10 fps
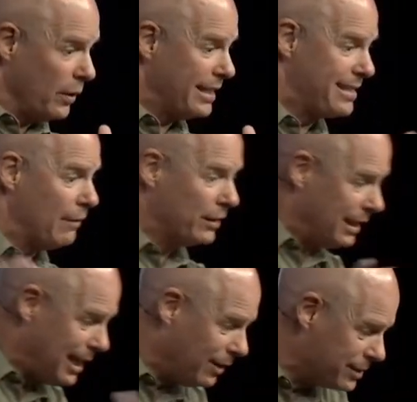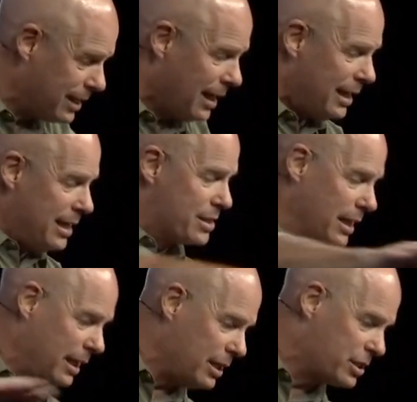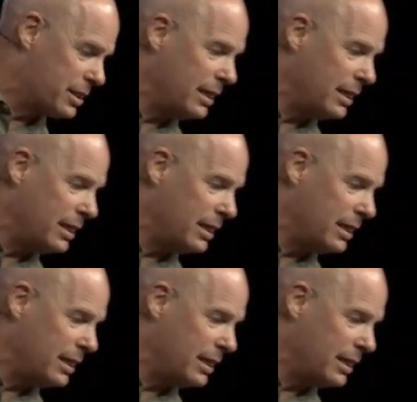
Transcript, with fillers: against everything else he has said. He, he